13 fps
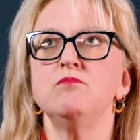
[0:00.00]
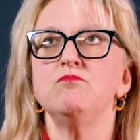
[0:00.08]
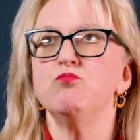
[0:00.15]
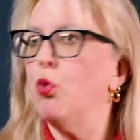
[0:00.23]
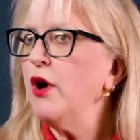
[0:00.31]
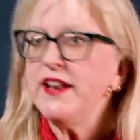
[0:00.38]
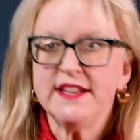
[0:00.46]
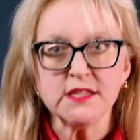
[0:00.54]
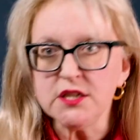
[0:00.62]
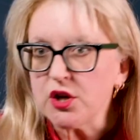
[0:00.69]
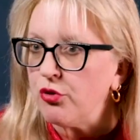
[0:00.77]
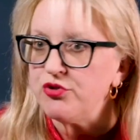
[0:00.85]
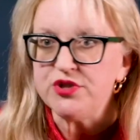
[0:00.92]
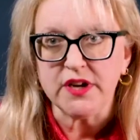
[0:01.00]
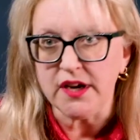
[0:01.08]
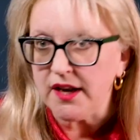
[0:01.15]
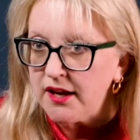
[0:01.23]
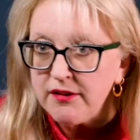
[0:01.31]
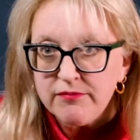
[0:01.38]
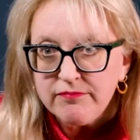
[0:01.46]
what is
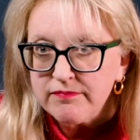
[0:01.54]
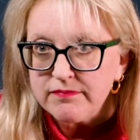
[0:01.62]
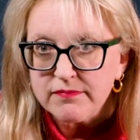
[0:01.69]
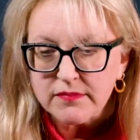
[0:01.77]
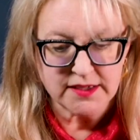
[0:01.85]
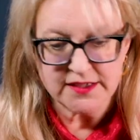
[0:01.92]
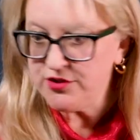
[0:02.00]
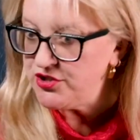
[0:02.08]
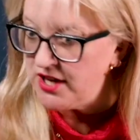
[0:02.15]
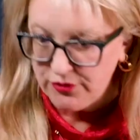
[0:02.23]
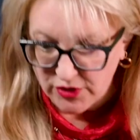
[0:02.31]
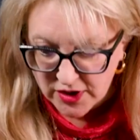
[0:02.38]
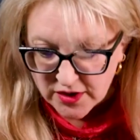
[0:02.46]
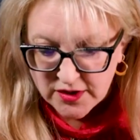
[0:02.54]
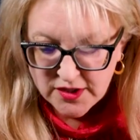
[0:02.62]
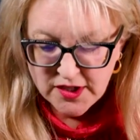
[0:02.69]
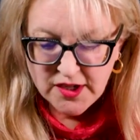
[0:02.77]
negotiating in general.